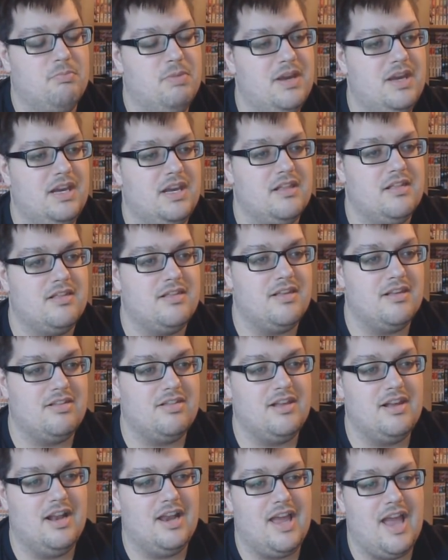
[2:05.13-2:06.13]
been
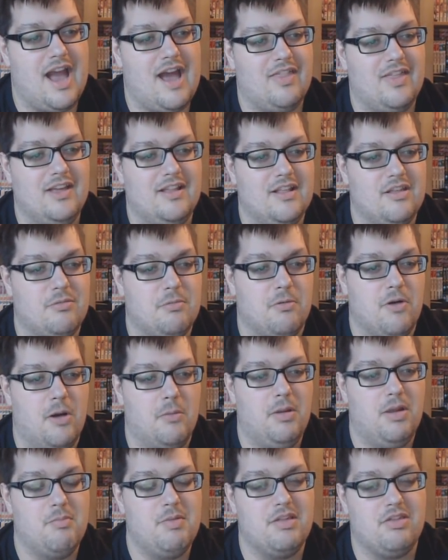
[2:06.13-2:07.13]
consistently having this
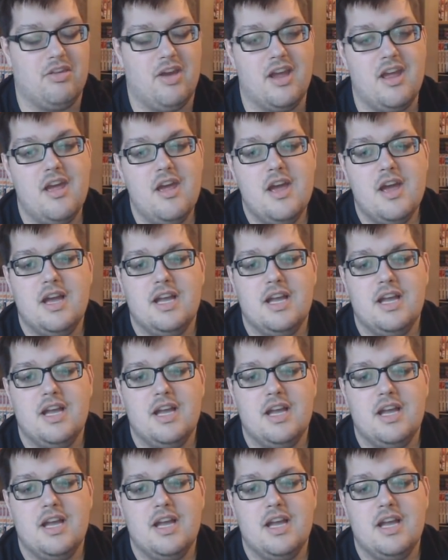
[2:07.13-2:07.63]
problem it's like